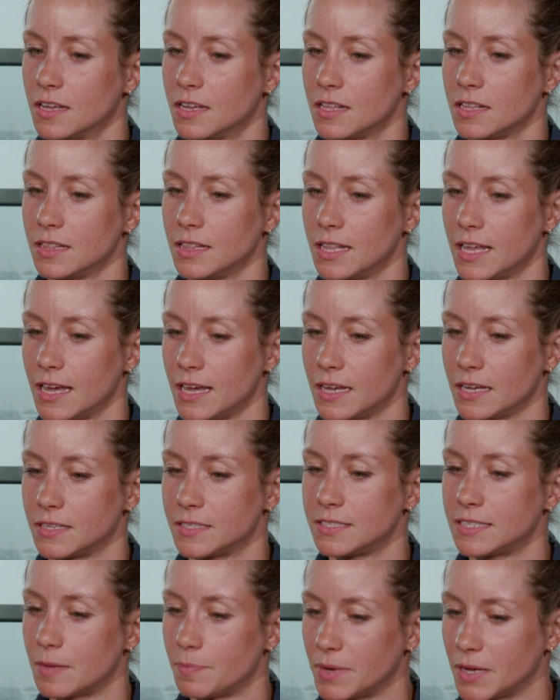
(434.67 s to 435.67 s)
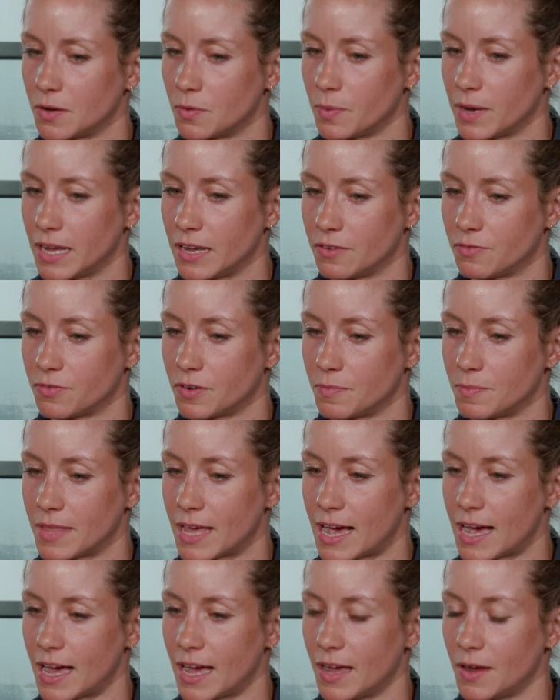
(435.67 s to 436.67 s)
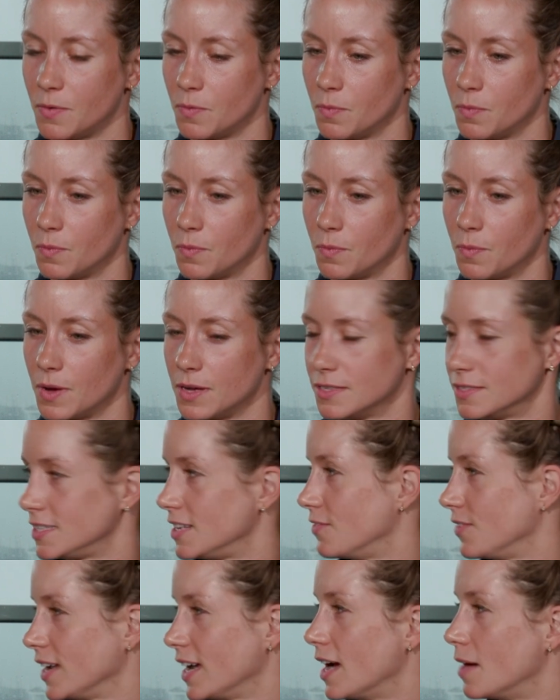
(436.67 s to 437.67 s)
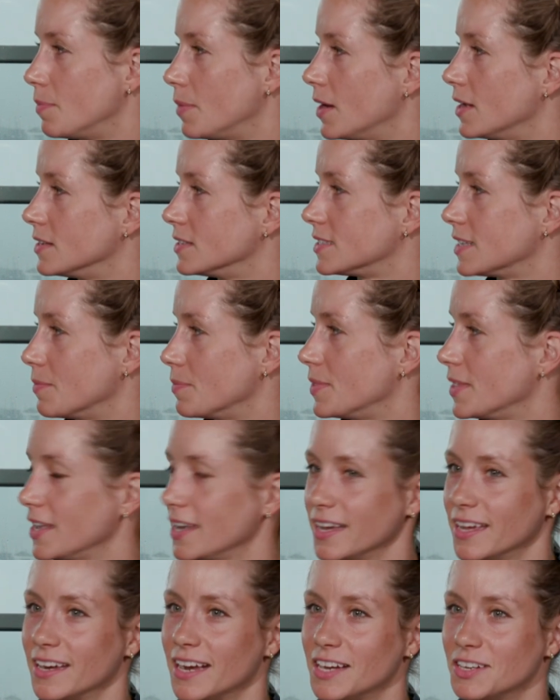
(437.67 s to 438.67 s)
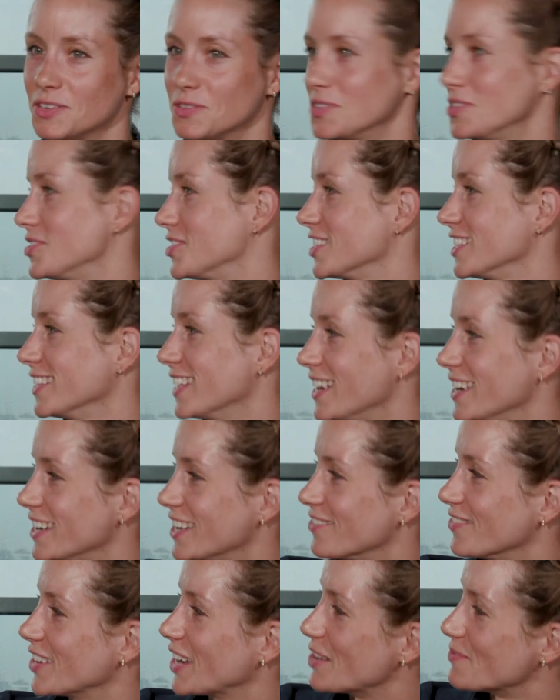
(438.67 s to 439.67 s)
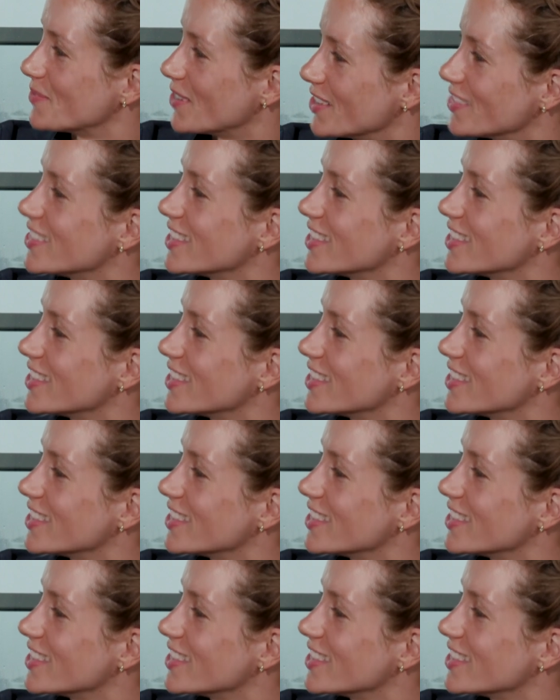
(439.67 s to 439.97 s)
like stepping away from that was giving up on something, and I don't usually like giving up on